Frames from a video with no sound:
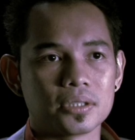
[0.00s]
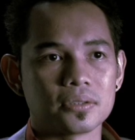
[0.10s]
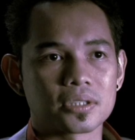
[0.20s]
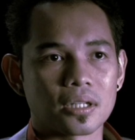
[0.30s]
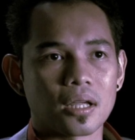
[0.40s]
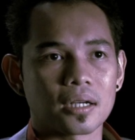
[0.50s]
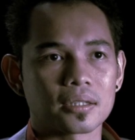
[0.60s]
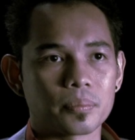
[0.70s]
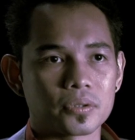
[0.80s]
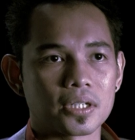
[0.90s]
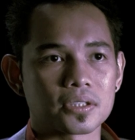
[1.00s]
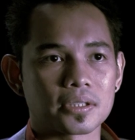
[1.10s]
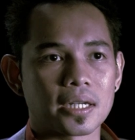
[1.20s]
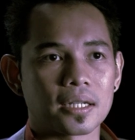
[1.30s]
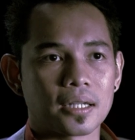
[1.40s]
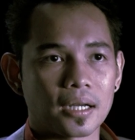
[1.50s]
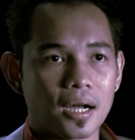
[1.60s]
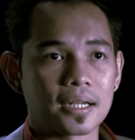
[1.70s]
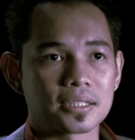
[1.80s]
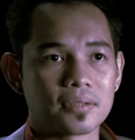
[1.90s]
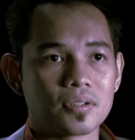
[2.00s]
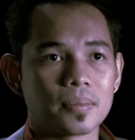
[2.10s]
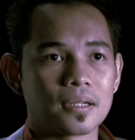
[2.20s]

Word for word: is unlock the potential that God has given me.